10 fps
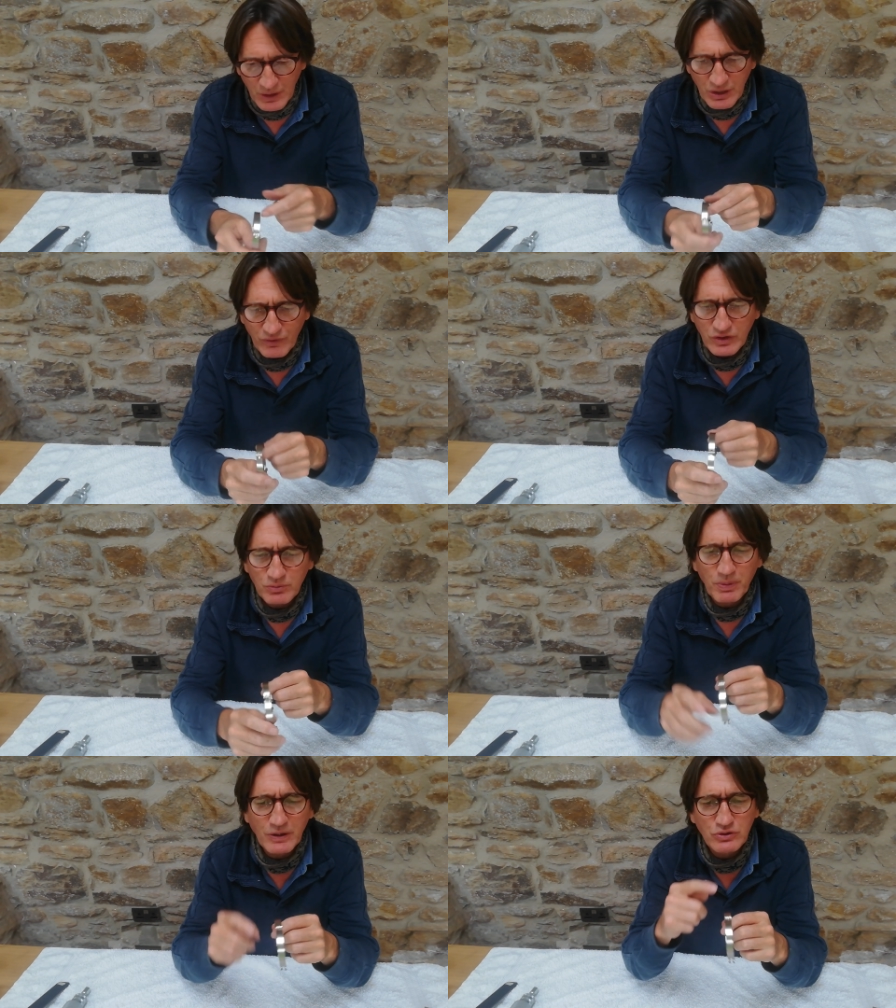you have these
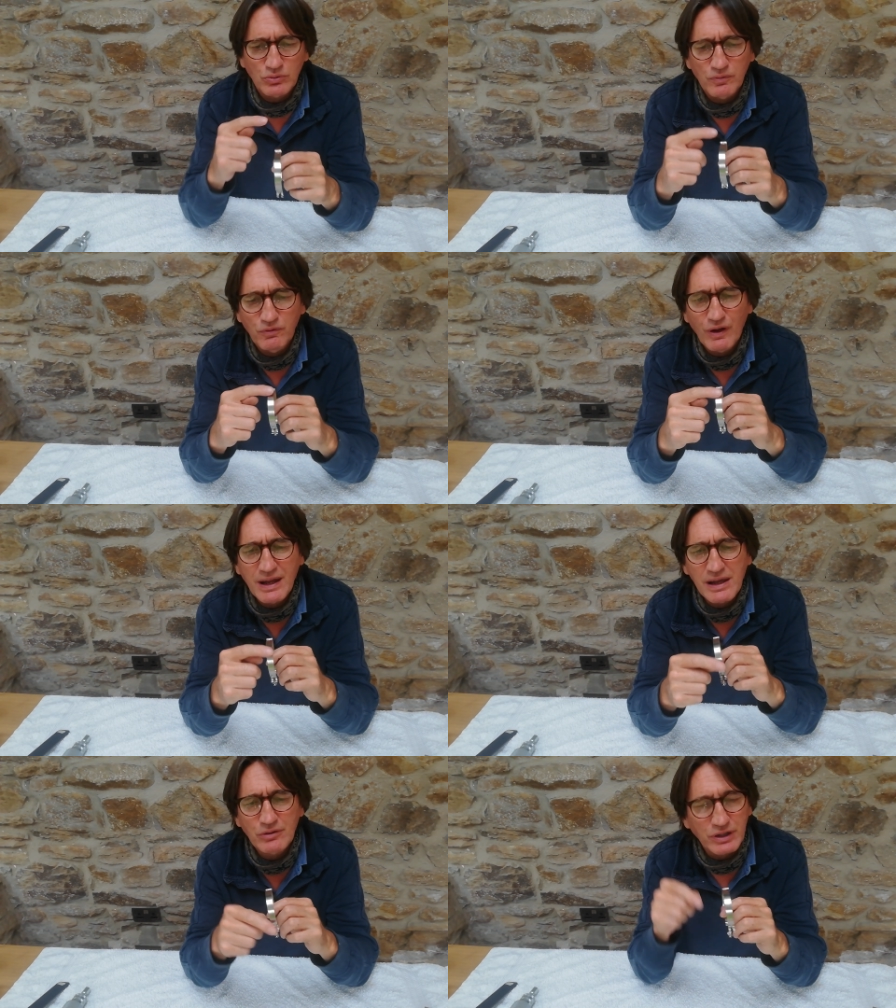special,
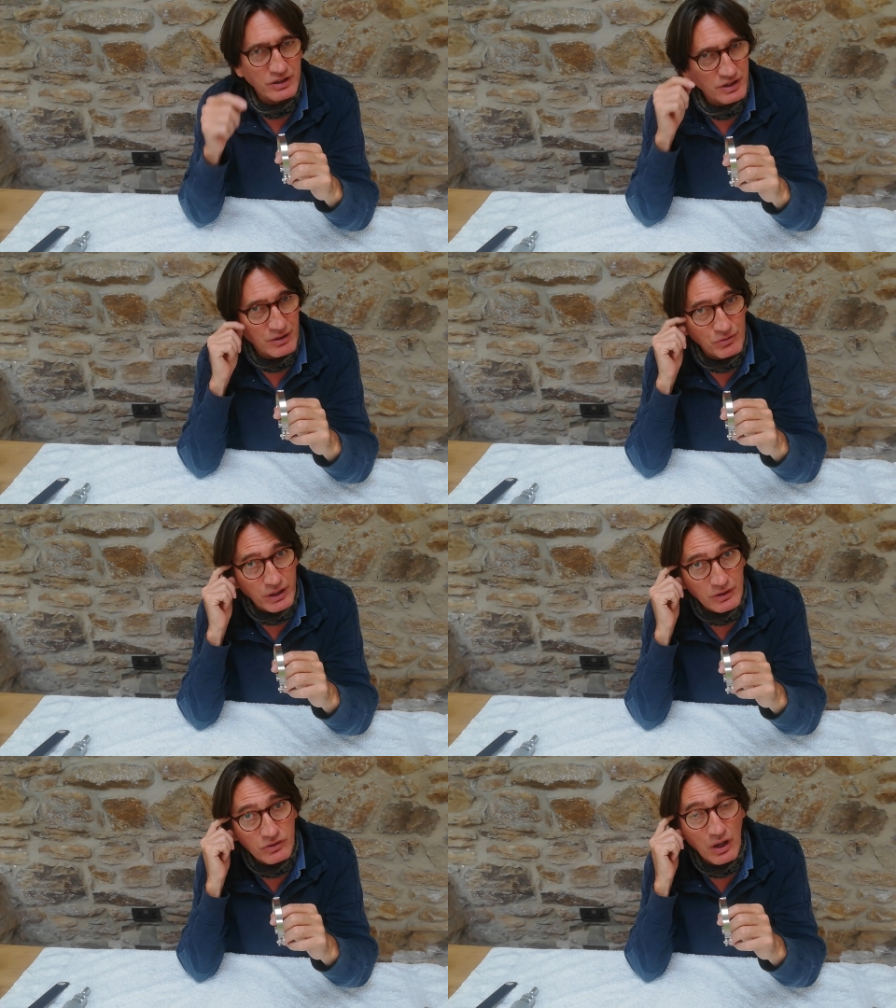very thin
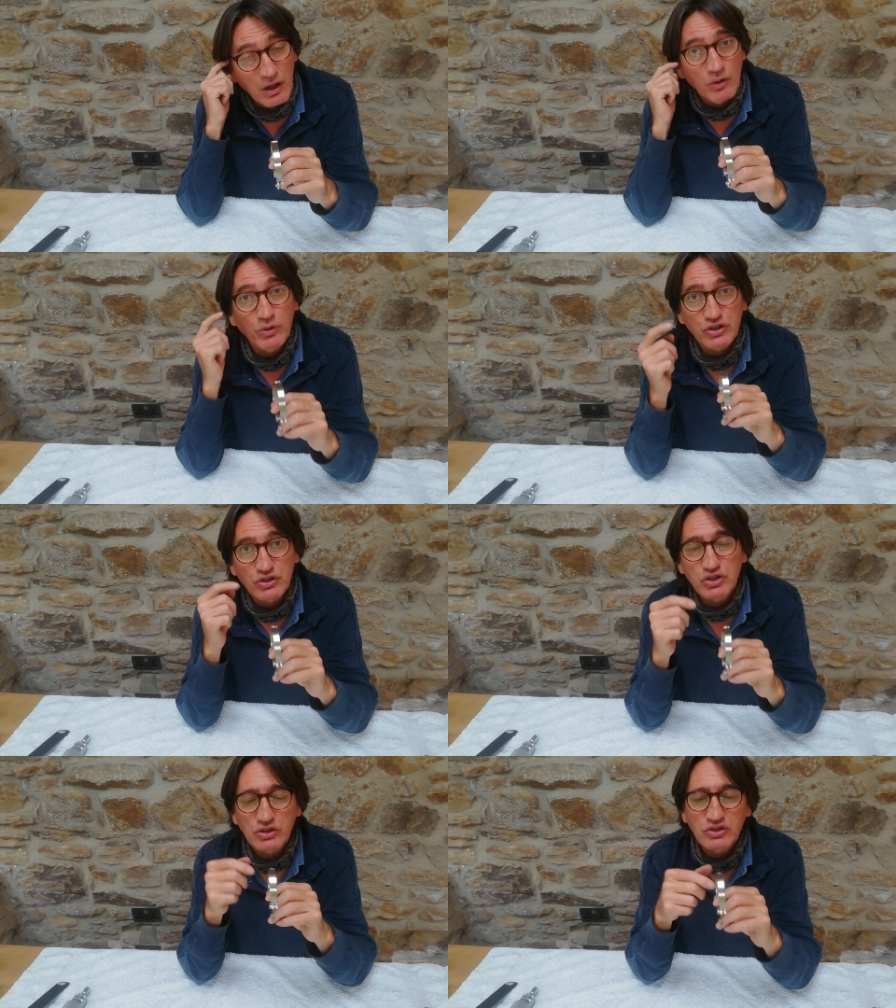rings which are
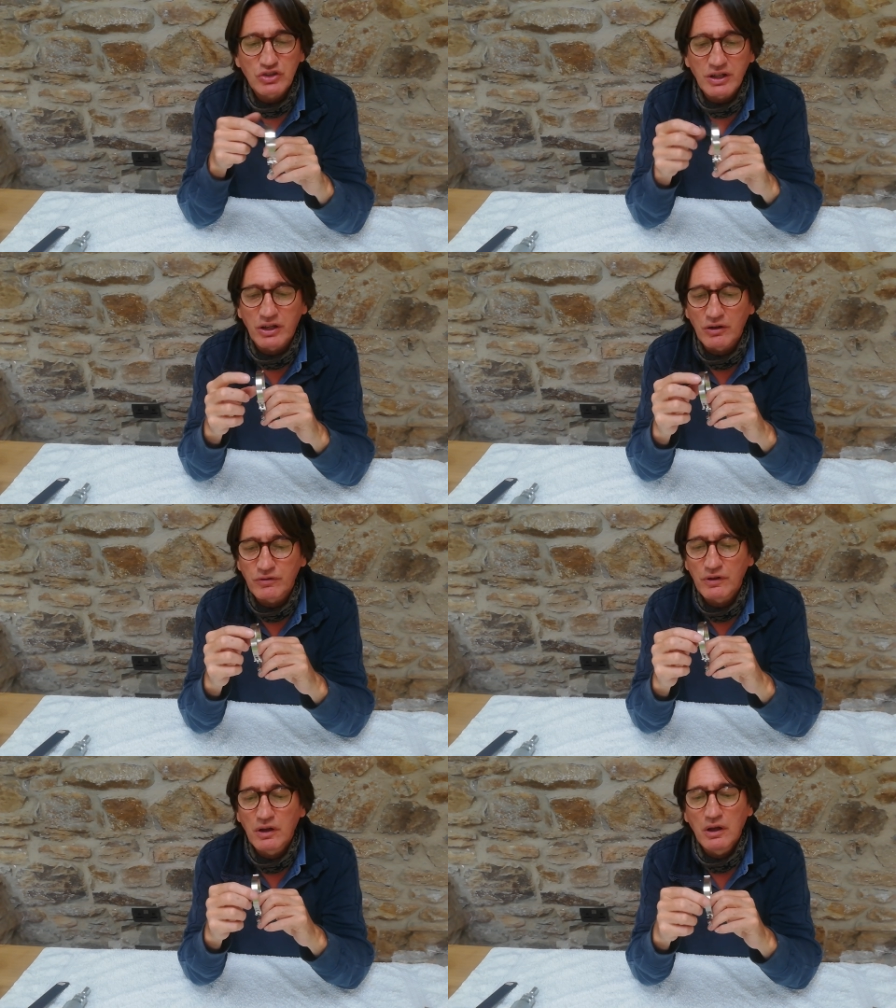just thin enough,